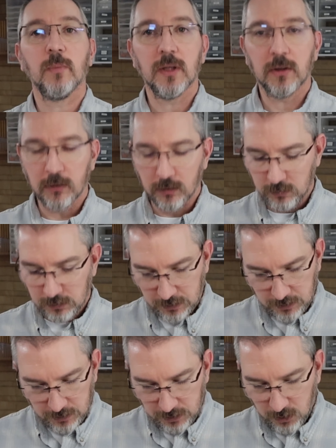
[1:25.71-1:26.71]
but it'll
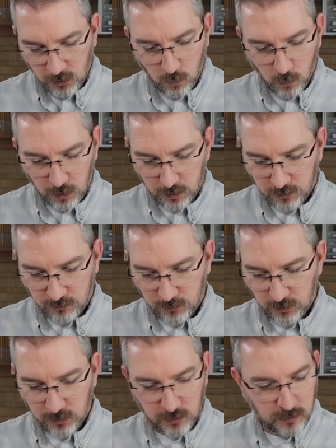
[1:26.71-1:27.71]
work
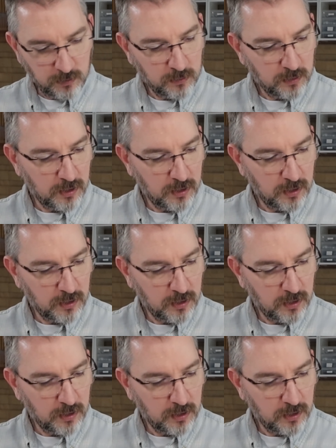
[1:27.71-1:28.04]
for